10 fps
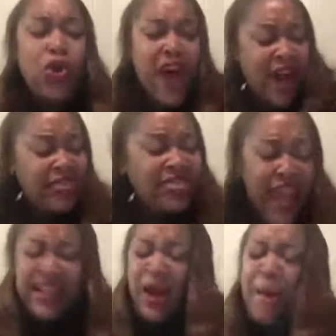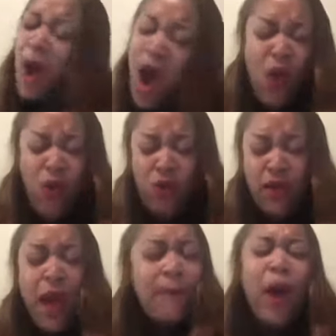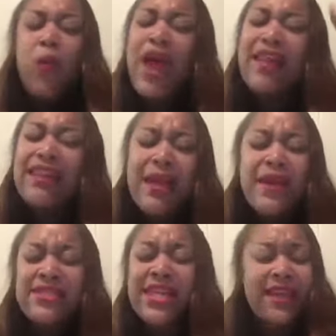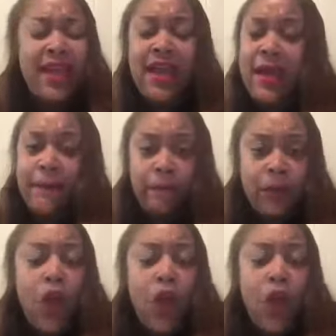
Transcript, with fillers: the unthinkable but we're limiting him.